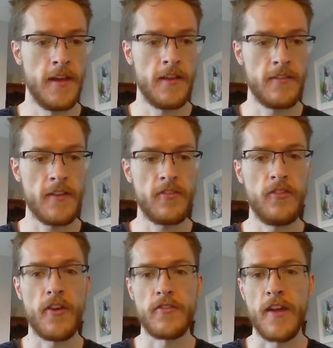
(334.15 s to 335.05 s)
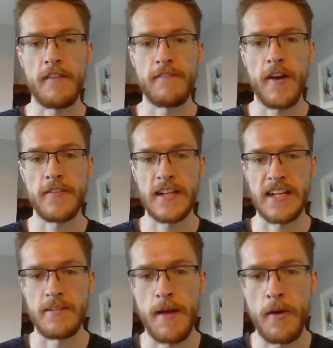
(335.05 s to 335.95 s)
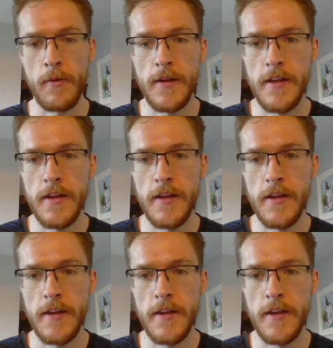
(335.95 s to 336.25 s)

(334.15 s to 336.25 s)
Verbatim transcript: So let's use those nine first to clear them out.